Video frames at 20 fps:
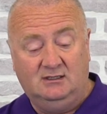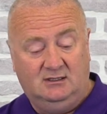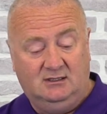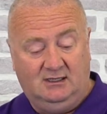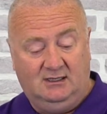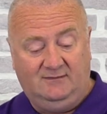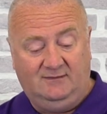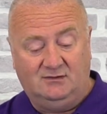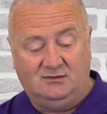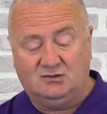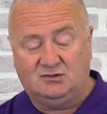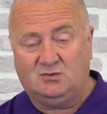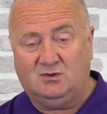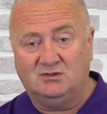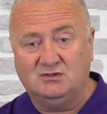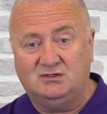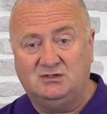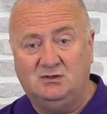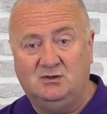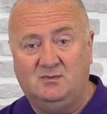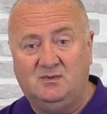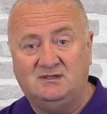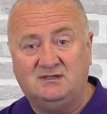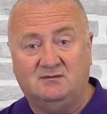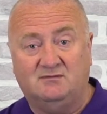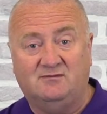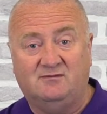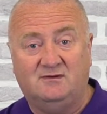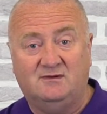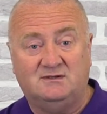If you just want to do a bit
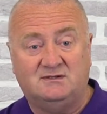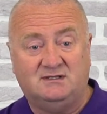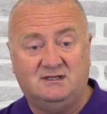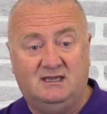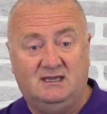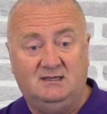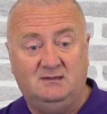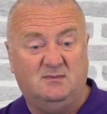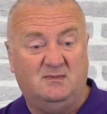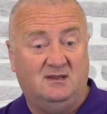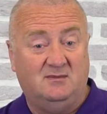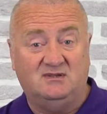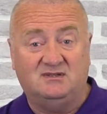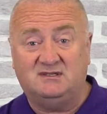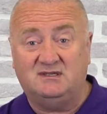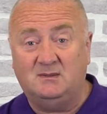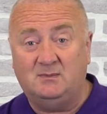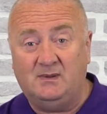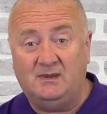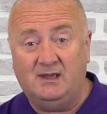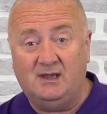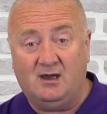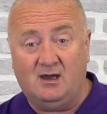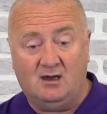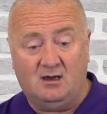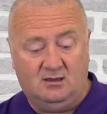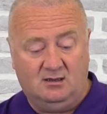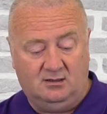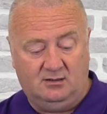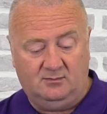on first aid, maybe
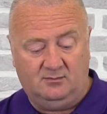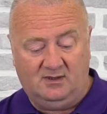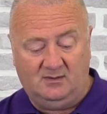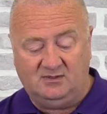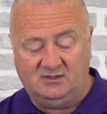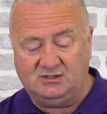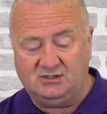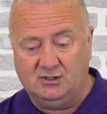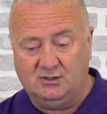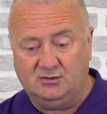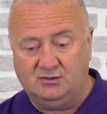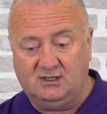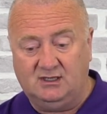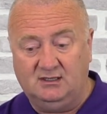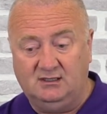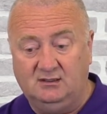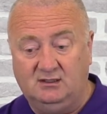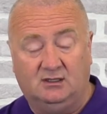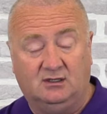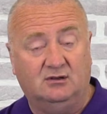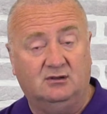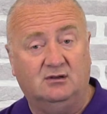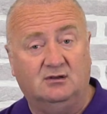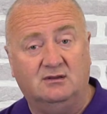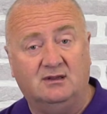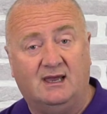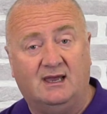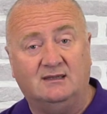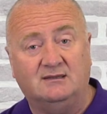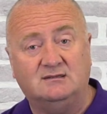CPR, maybe choking, you can do
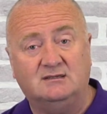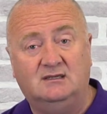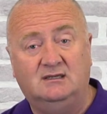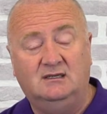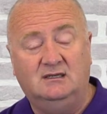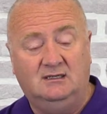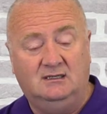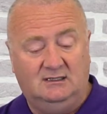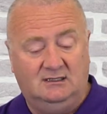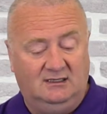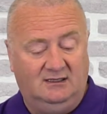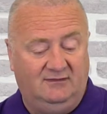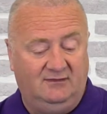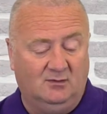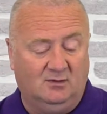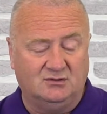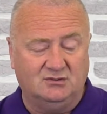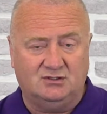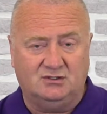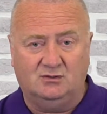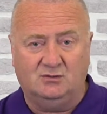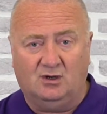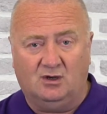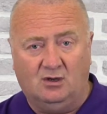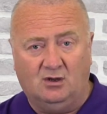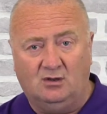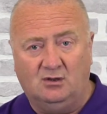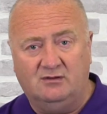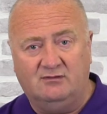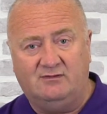that. If you want to do
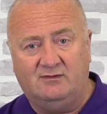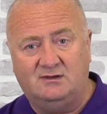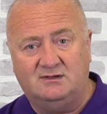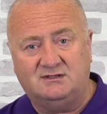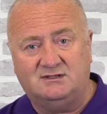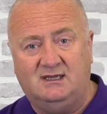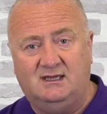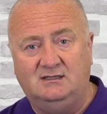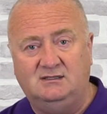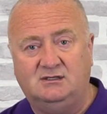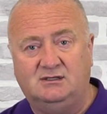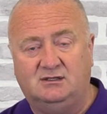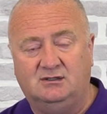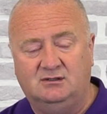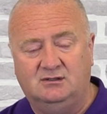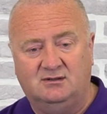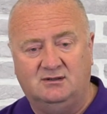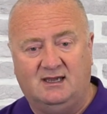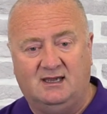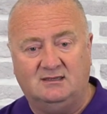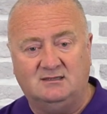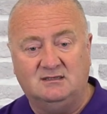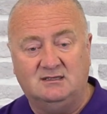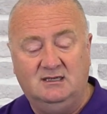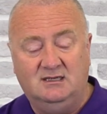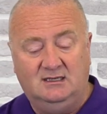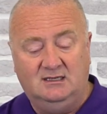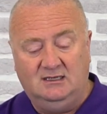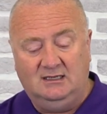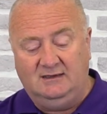all the first aid, you can do that.
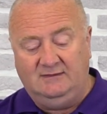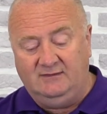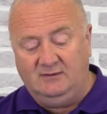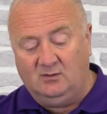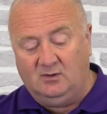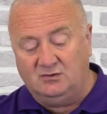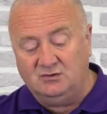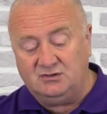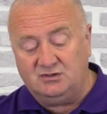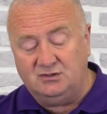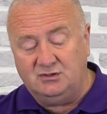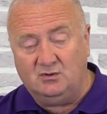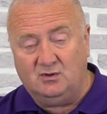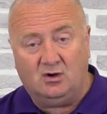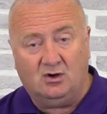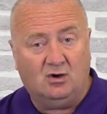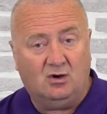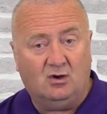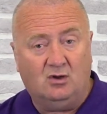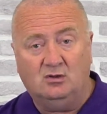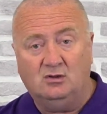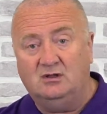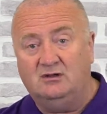If you want to do all